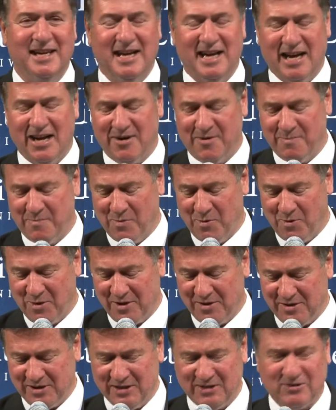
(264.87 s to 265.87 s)
how
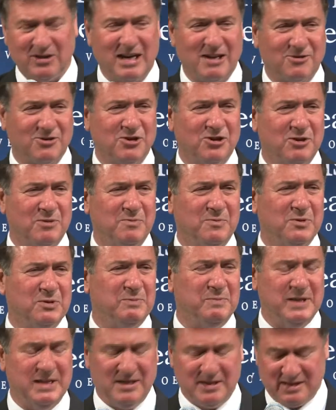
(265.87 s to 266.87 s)
important or how good it would
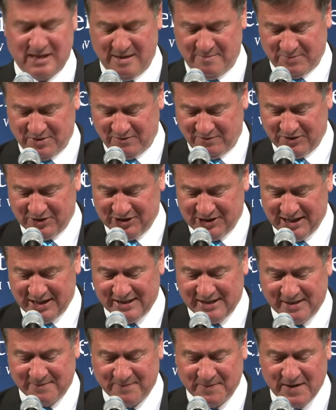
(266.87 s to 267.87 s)
be to come to
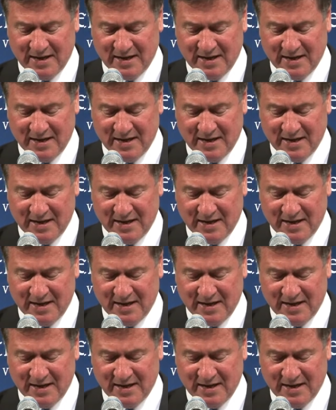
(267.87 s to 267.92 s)
Virginia.